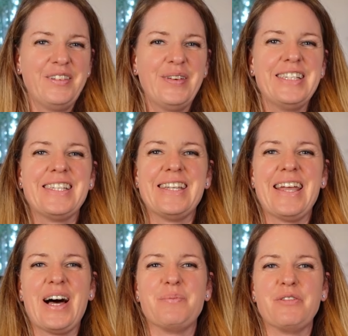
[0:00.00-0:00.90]
everyone.
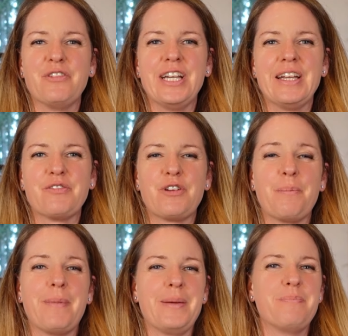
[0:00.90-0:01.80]
Today I'll be reading
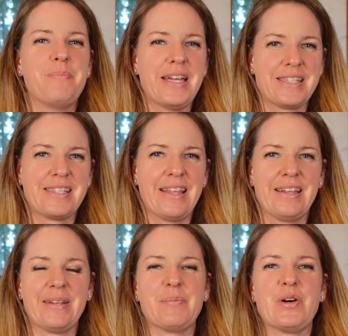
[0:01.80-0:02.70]
from my best
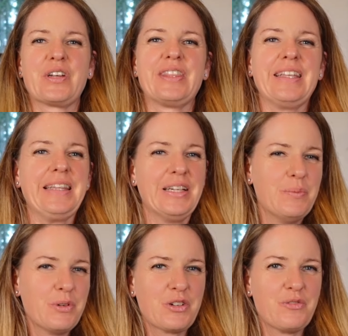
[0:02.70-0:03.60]
selling book, The
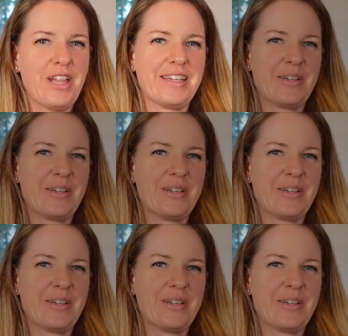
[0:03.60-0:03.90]
Little Book of Light